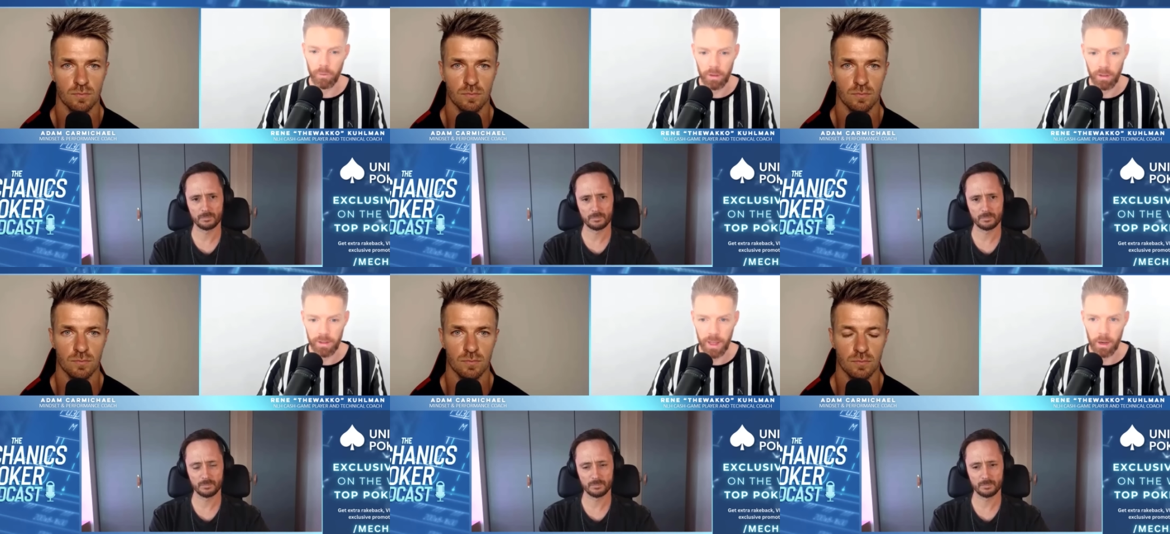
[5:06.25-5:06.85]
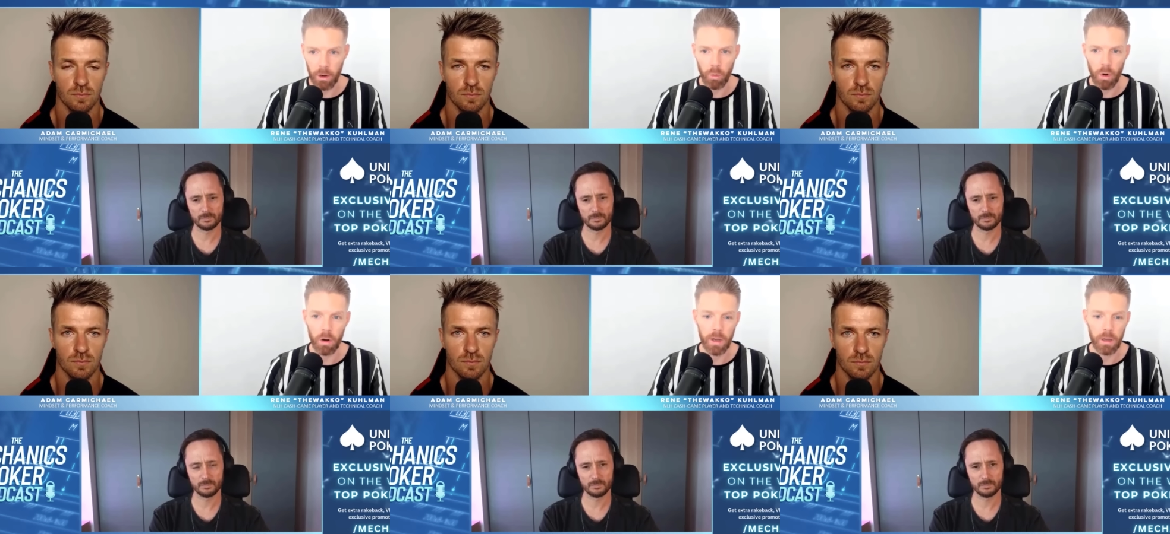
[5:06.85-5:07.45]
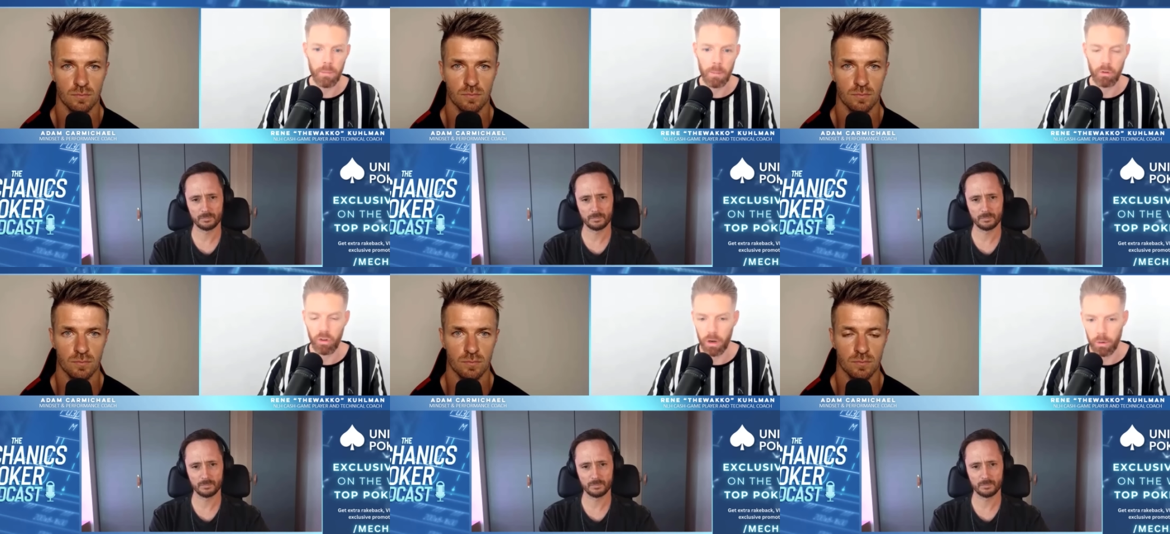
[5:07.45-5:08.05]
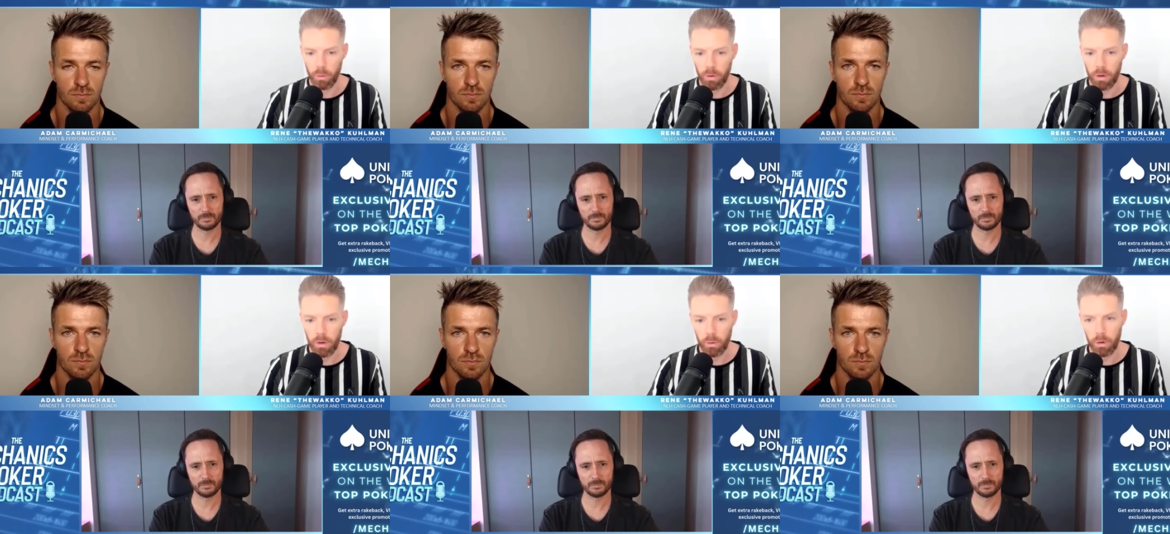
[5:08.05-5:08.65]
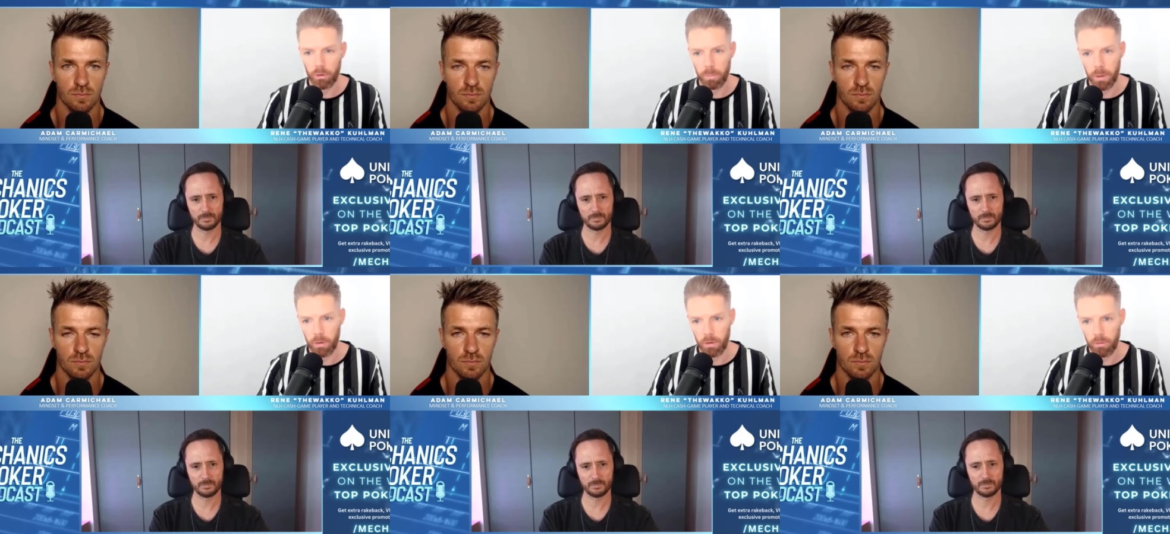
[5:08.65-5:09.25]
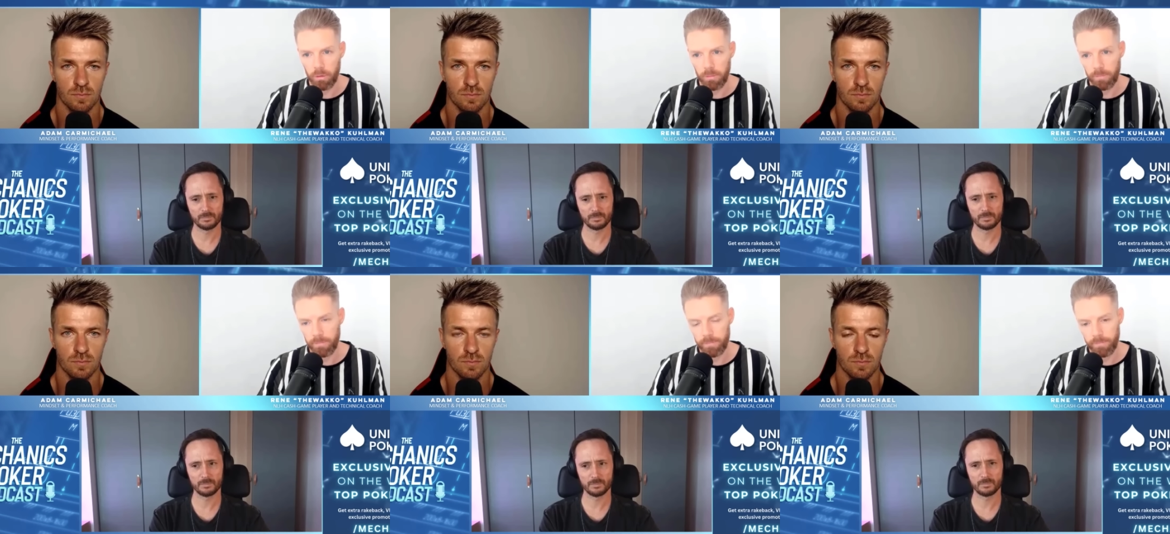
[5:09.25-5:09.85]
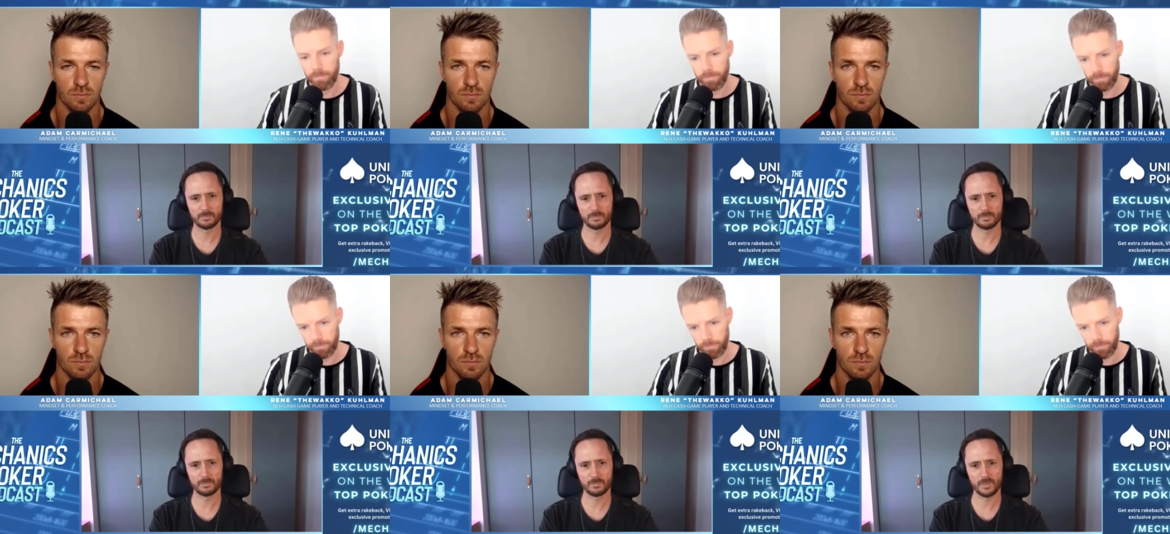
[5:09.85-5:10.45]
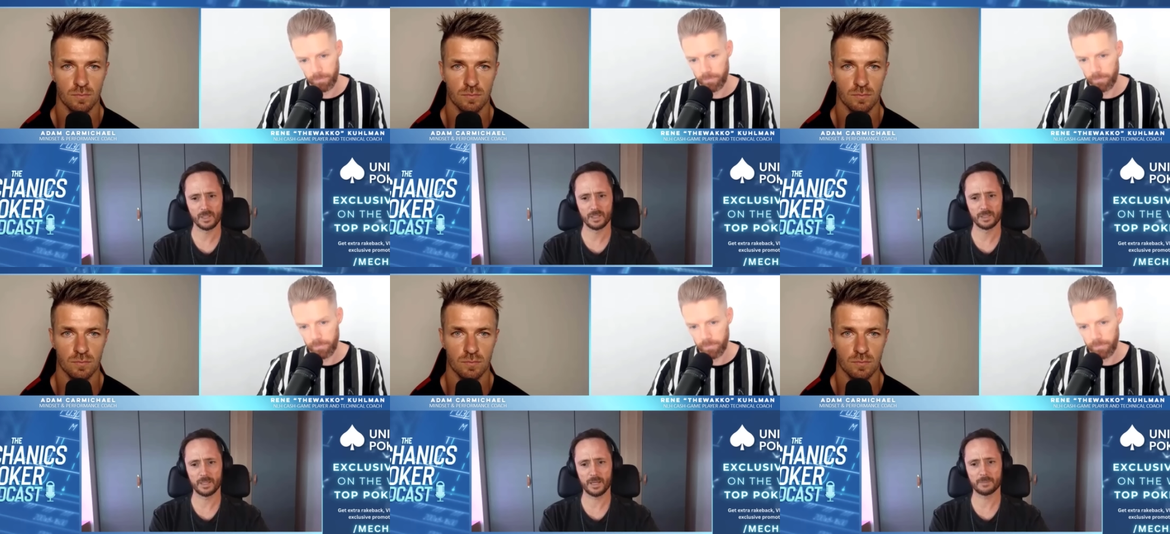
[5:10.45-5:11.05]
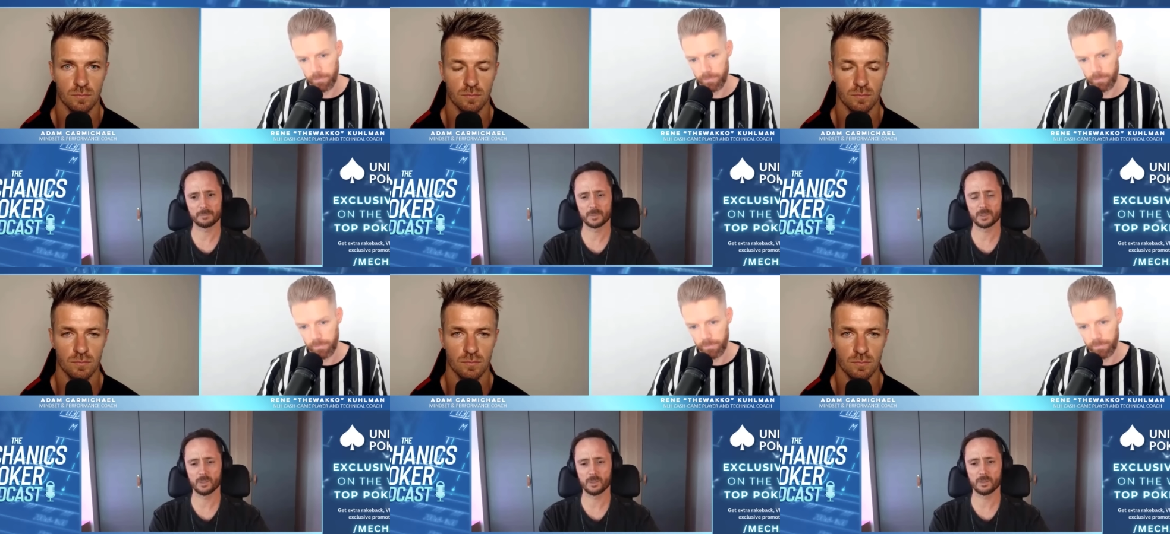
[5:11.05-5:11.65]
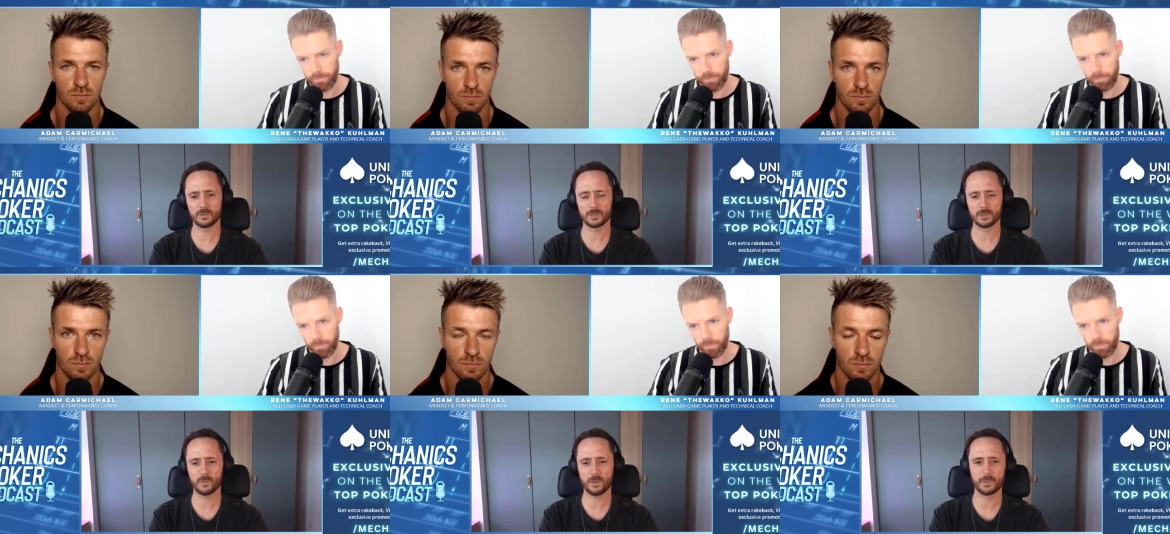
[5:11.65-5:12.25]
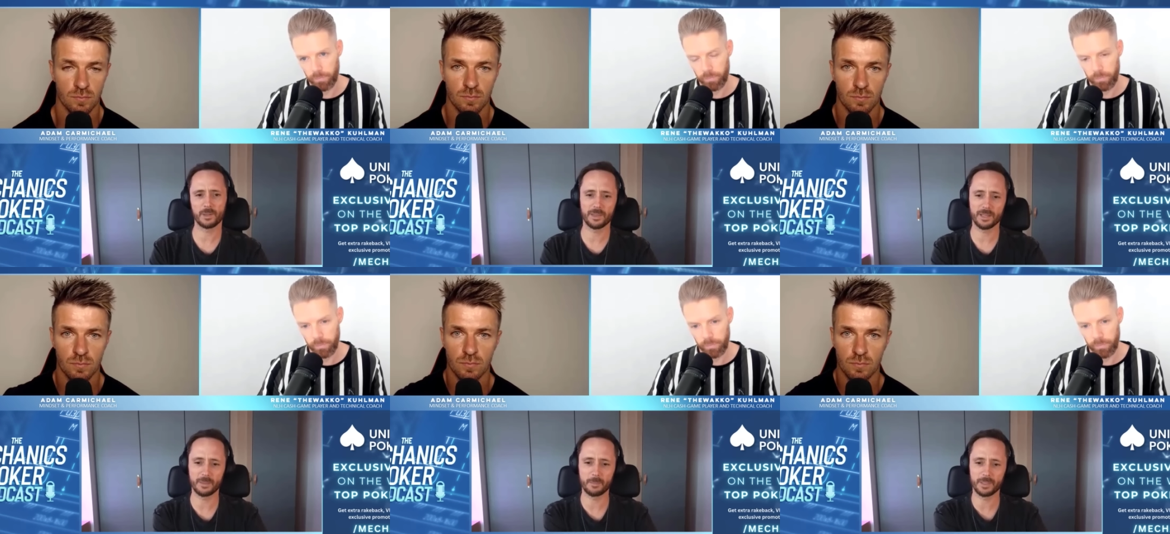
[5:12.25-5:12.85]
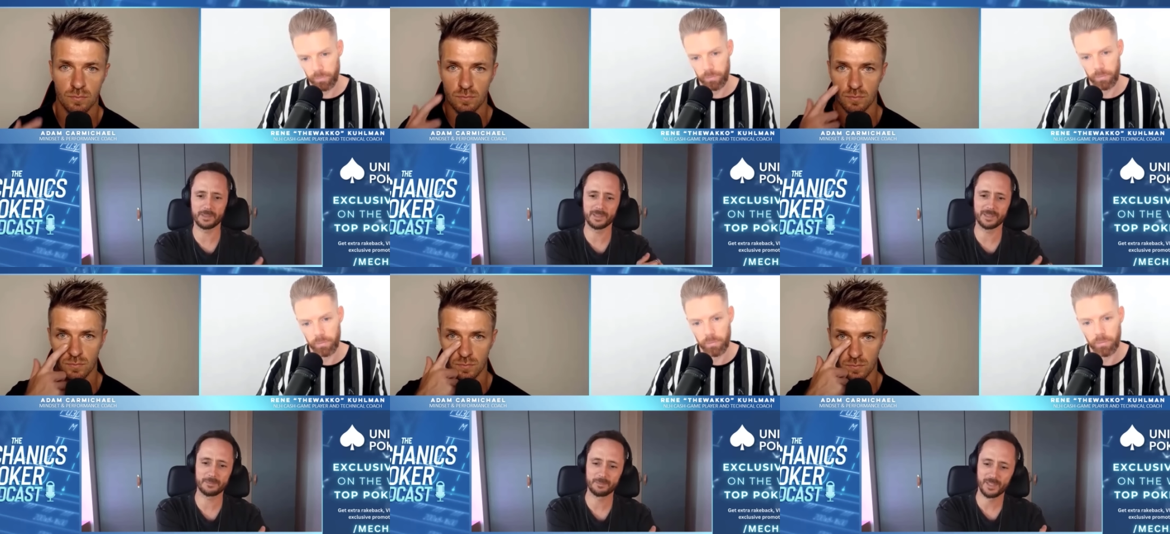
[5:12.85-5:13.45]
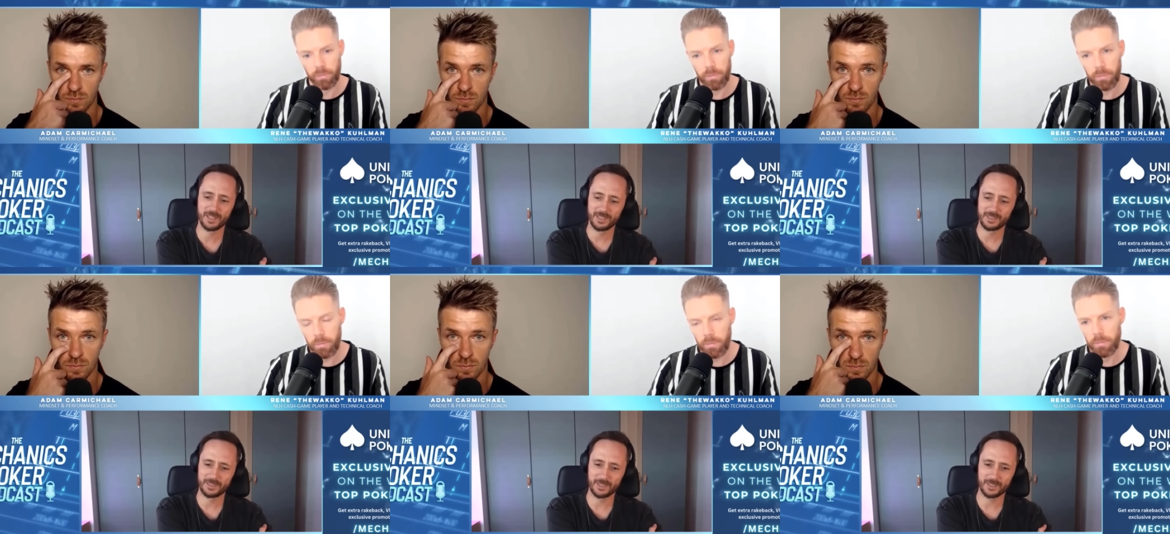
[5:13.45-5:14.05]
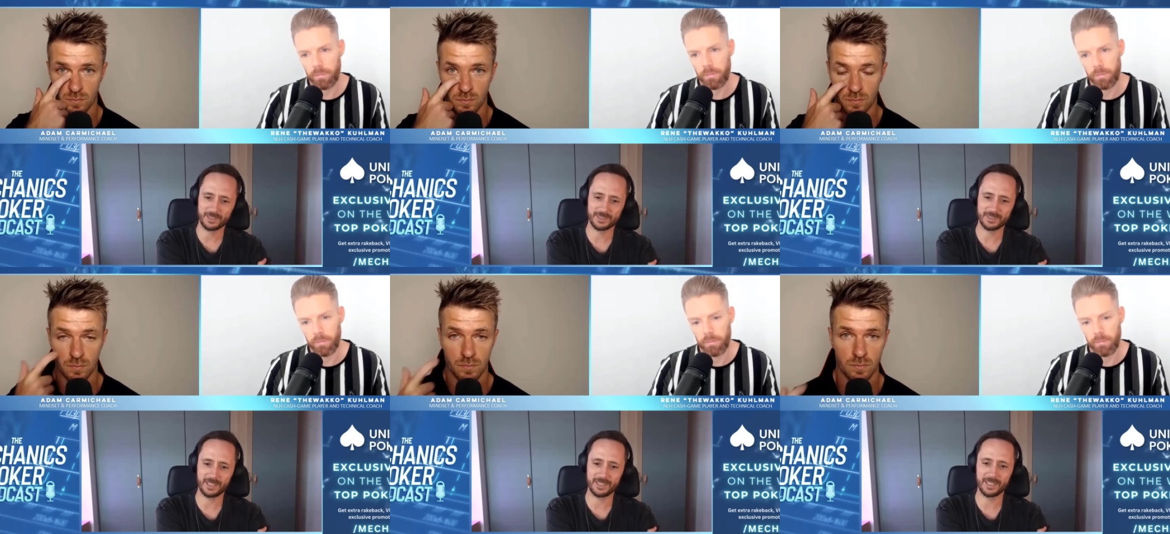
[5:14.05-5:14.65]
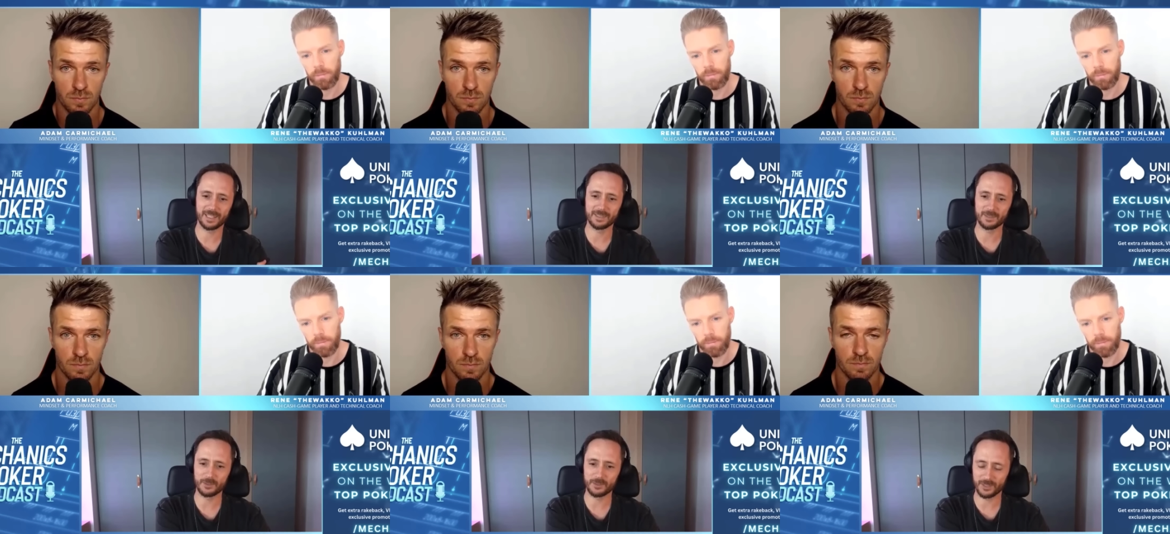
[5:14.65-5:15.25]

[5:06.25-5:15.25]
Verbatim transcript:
Speaker 1: of things that can go wrong. Can you maybe share your experience?
Speaker 2: Yeah, so just one more thing about the studying and the node